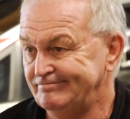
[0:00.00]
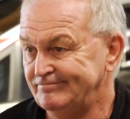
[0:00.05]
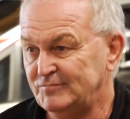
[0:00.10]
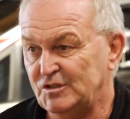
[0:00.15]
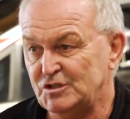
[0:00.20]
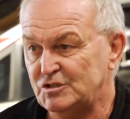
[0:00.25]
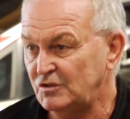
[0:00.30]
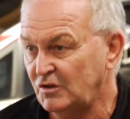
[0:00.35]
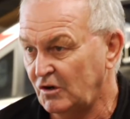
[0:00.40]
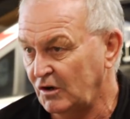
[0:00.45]

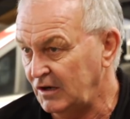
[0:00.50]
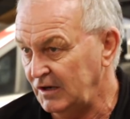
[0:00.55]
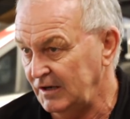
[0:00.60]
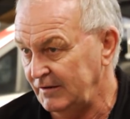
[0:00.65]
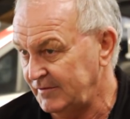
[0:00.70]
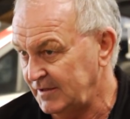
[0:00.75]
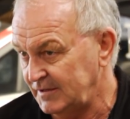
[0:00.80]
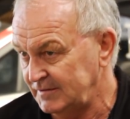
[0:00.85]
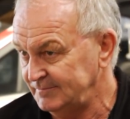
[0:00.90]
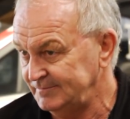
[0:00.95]
It's not
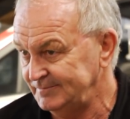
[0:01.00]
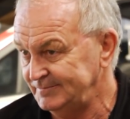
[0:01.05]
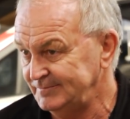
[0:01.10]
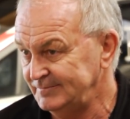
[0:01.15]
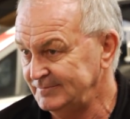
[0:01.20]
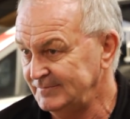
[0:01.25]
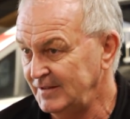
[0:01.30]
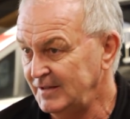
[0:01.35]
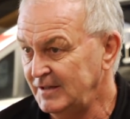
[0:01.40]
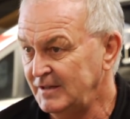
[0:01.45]
clever.
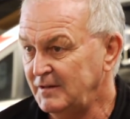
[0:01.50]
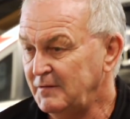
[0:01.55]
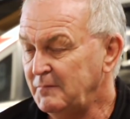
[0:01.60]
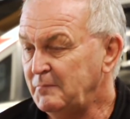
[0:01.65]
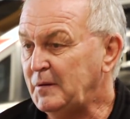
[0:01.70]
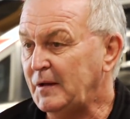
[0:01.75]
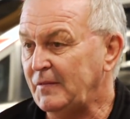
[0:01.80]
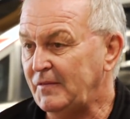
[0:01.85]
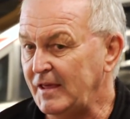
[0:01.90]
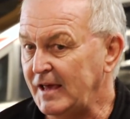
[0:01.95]

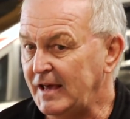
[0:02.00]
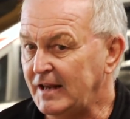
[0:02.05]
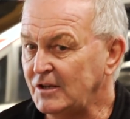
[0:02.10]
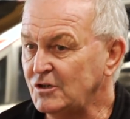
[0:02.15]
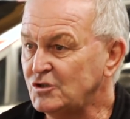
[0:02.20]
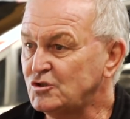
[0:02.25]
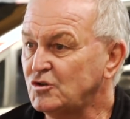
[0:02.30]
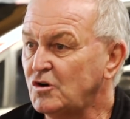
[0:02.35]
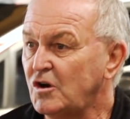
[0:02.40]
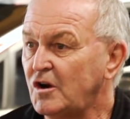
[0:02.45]
But the
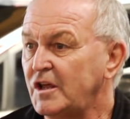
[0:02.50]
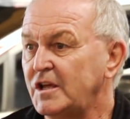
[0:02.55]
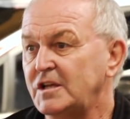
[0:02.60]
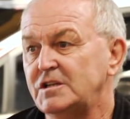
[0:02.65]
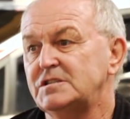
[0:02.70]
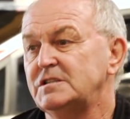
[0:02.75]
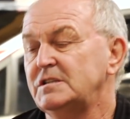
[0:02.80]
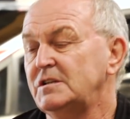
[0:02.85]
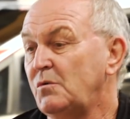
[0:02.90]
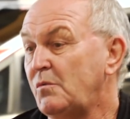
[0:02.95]

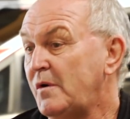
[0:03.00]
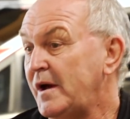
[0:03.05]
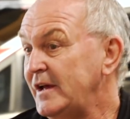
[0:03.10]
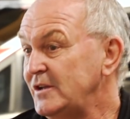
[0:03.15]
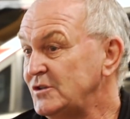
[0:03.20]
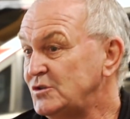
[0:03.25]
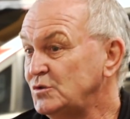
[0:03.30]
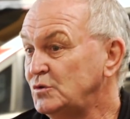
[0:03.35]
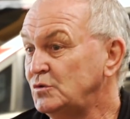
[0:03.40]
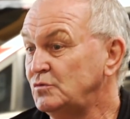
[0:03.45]
electronics and the way
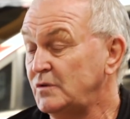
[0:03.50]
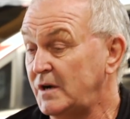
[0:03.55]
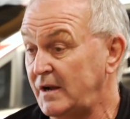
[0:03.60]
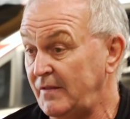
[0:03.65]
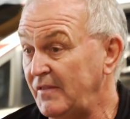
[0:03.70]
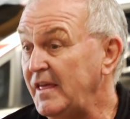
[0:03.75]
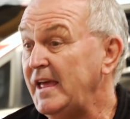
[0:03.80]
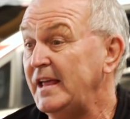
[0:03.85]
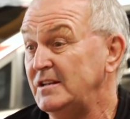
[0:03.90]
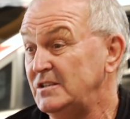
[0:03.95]
it's all
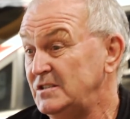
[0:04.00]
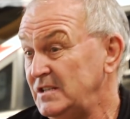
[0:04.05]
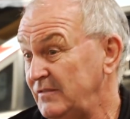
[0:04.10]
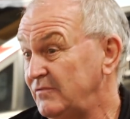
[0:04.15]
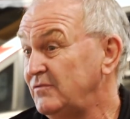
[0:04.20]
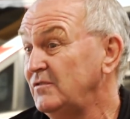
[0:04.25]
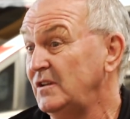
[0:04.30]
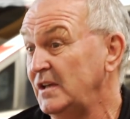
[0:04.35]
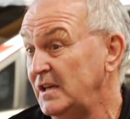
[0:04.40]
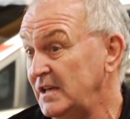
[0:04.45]
run, that
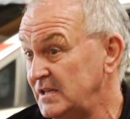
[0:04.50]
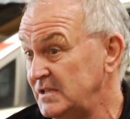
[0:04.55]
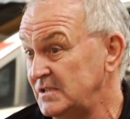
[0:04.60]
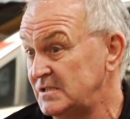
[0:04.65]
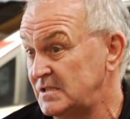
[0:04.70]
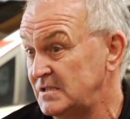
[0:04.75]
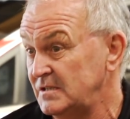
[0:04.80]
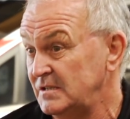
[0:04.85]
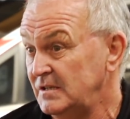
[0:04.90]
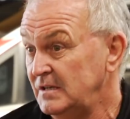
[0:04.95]
definitely
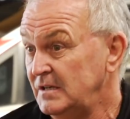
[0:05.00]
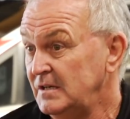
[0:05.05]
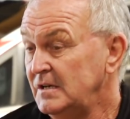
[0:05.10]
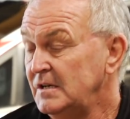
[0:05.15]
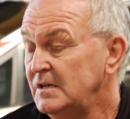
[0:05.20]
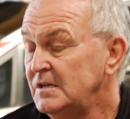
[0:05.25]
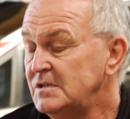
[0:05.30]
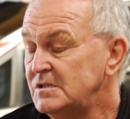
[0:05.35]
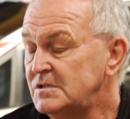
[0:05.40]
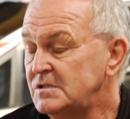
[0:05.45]
is.
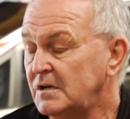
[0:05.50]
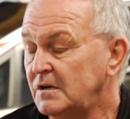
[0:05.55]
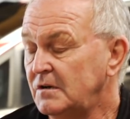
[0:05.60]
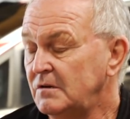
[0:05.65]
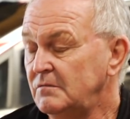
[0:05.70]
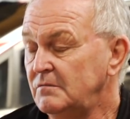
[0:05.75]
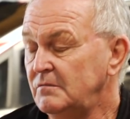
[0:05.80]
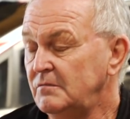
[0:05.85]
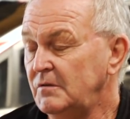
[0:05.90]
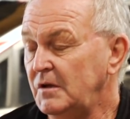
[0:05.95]

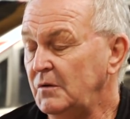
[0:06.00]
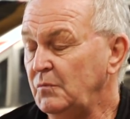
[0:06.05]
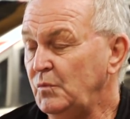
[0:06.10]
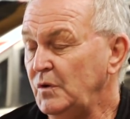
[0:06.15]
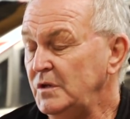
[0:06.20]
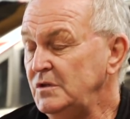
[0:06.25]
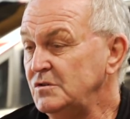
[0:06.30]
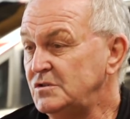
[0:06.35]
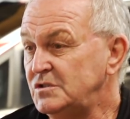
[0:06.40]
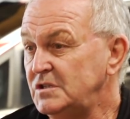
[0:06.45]
So
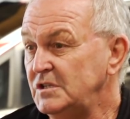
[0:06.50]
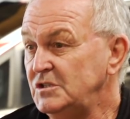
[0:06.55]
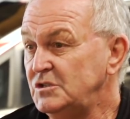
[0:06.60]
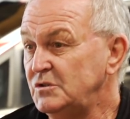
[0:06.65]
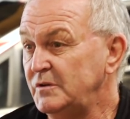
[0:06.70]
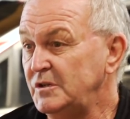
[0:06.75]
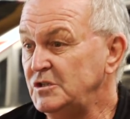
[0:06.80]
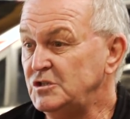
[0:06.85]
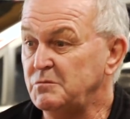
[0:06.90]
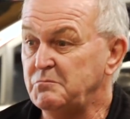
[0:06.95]
when you send
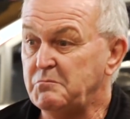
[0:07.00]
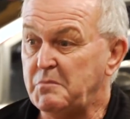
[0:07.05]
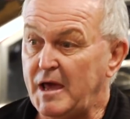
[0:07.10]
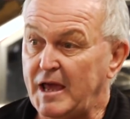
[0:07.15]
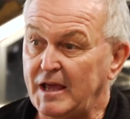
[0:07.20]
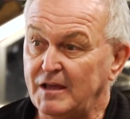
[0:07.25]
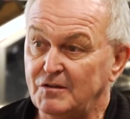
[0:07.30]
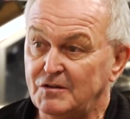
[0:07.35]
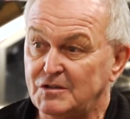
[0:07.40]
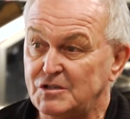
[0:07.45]
your engine
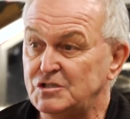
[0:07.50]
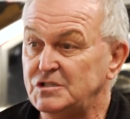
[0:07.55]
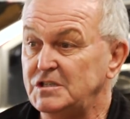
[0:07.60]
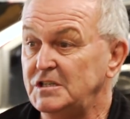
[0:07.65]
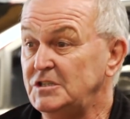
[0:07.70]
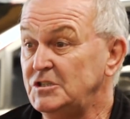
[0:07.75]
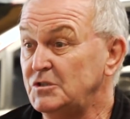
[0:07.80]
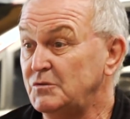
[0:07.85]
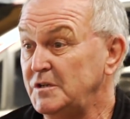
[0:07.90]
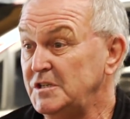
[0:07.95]
back, you've got to
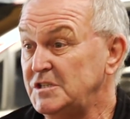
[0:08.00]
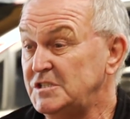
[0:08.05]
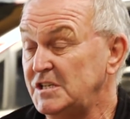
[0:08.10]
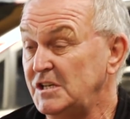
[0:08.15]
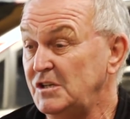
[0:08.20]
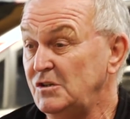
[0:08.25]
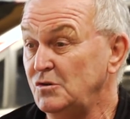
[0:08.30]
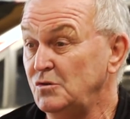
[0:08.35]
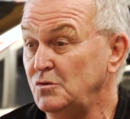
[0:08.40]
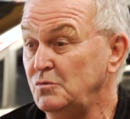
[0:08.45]
send your
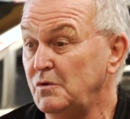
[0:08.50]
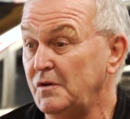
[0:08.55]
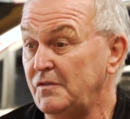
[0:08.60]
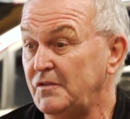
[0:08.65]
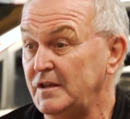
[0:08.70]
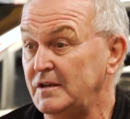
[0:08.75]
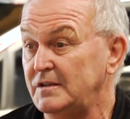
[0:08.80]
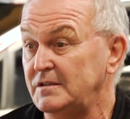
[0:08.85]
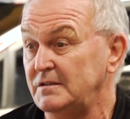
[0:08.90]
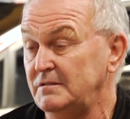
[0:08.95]
ECU with
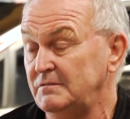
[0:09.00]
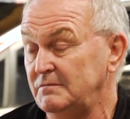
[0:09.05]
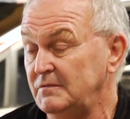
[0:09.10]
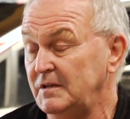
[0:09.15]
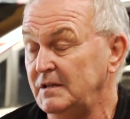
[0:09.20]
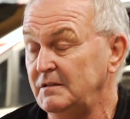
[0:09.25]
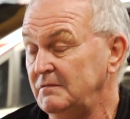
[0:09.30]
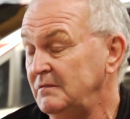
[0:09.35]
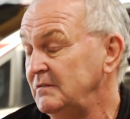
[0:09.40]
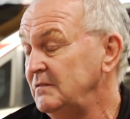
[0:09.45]
it
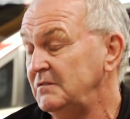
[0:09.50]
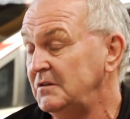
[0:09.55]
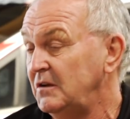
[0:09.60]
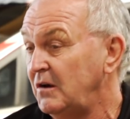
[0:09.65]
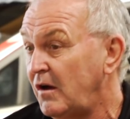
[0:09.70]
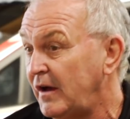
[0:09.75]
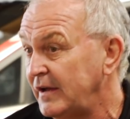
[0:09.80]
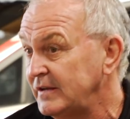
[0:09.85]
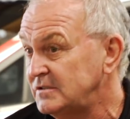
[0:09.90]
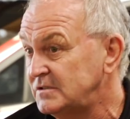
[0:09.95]
and the
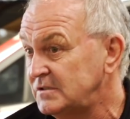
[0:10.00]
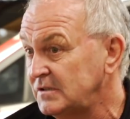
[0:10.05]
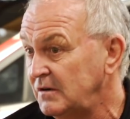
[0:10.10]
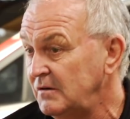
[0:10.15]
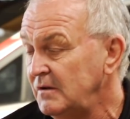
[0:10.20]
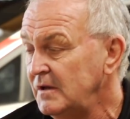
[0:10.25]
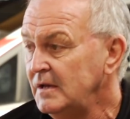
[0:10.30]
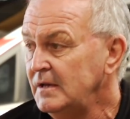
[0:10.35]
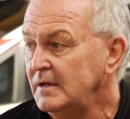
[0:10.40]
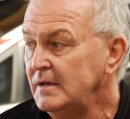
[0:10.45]
like. So
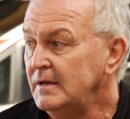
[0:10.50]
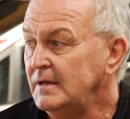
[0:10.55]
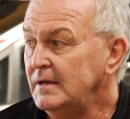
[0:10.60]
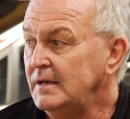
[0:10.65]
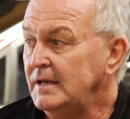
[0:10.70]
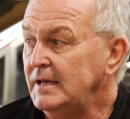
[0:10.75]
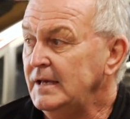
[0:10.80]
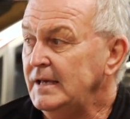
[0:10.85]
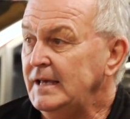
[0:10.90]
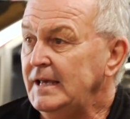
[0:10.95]

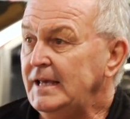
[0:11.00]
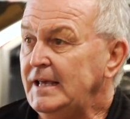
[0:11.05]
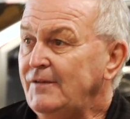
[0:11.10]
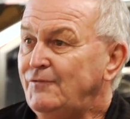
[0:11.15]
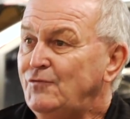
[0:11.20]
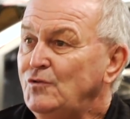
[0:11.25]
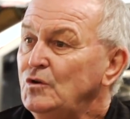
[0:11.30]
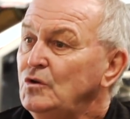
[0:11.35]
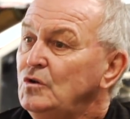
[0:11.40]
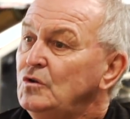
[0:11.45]

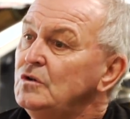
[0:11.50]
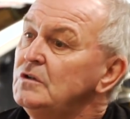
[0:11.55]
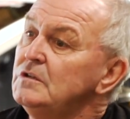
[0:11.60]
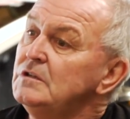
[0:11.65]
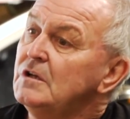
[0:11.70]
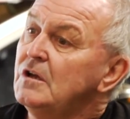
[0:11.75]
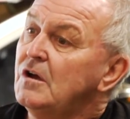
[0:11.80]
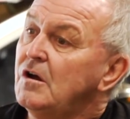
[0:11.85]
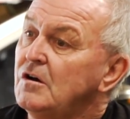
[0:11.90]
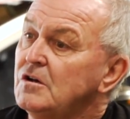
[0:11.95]
if you look at
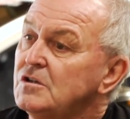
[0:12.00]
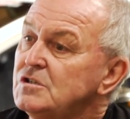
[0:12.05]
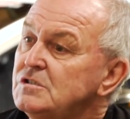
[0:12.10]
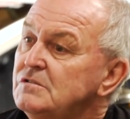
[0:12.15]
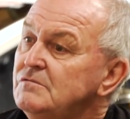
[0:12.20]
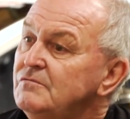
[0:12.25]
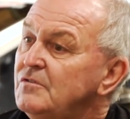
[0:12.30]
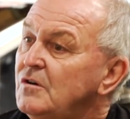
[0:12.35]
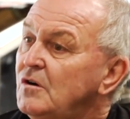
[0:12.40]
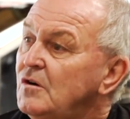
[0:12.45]
the cost
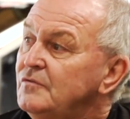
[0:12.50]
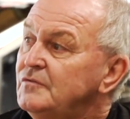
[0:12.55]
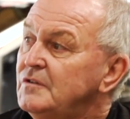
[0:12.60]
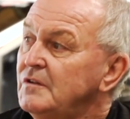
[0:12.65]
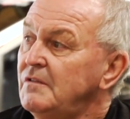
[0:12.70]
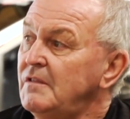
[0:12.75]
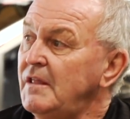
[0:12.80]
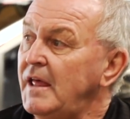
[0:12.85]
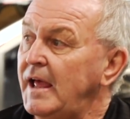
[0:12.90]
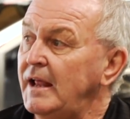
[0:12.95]
involved
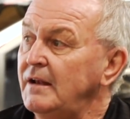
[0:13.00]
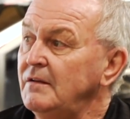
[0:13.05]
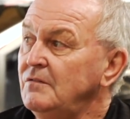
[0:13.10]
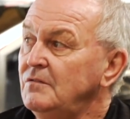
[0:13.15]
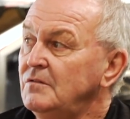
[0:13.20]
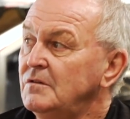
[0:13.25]
in that,